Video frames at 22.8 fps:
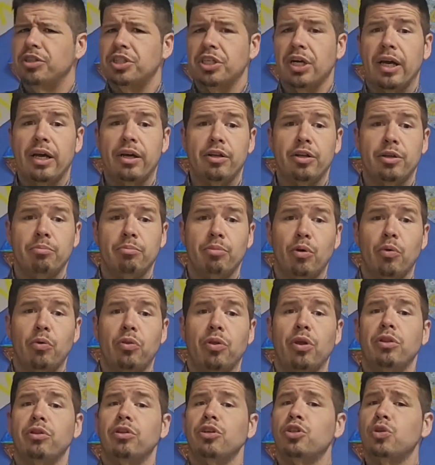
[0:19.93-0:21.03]
your child in
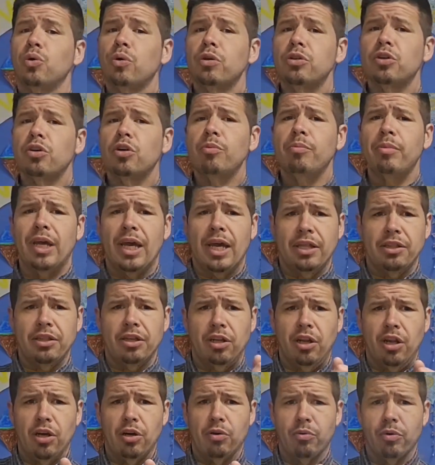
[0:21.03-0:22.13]
both the short term and the
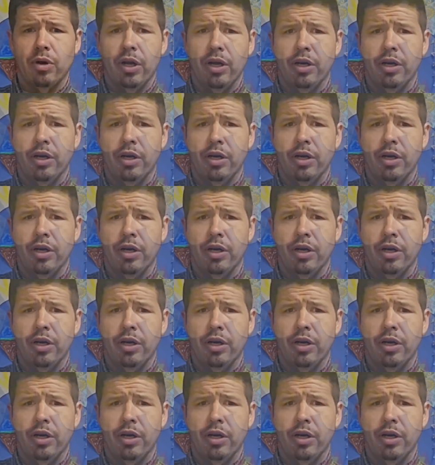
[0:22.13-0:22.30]
long